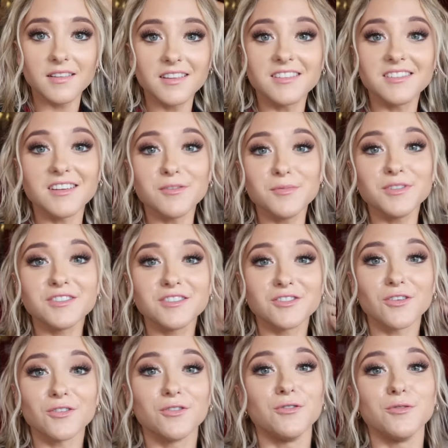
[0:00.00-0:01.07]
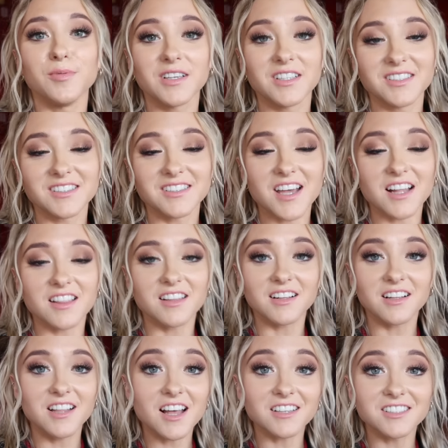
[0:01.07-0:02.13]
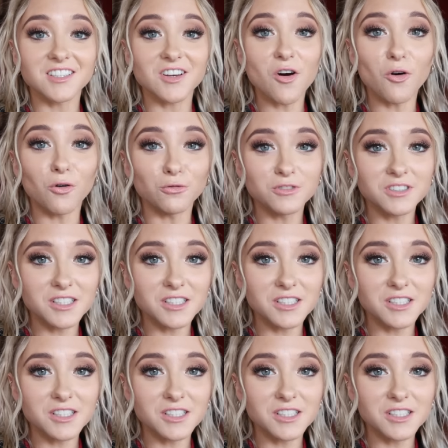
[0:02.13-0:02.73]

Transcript: The cinema is so cool because it's like the classic old